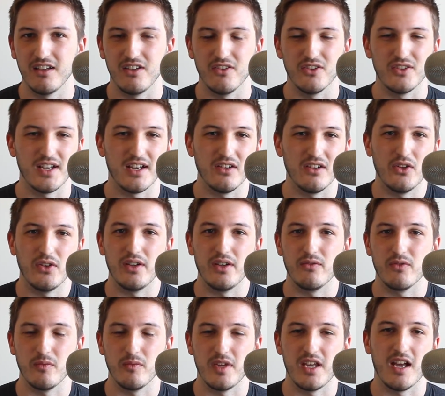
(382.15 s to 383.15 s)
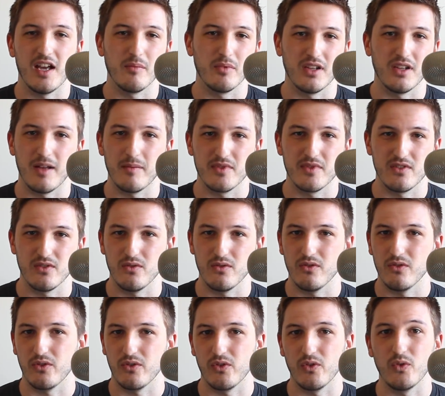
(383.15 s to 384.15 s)
you're downloading from the Apple App
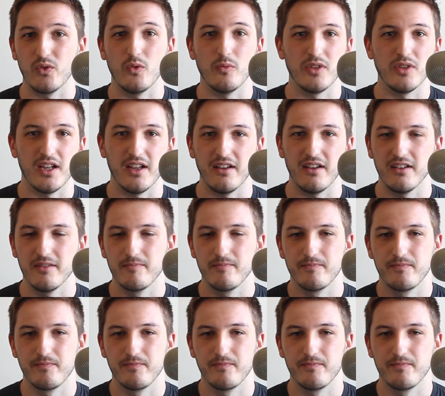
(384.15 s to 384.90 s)
Store or Google Play.